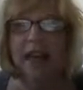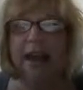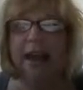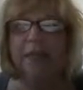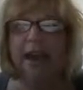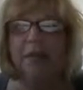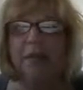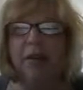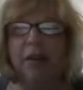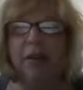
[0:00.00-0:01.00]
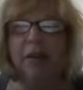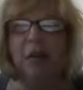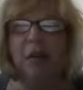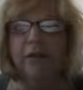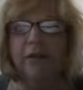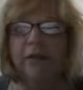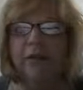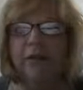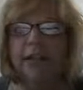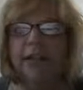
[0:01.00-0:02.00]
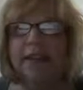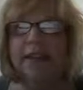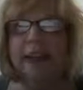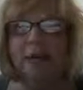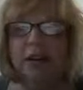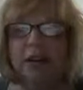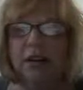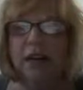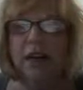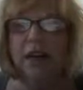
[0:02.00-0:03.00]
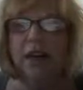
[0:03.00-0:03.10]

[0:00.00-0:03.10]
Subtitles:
any type of remote or face-to-face encounter,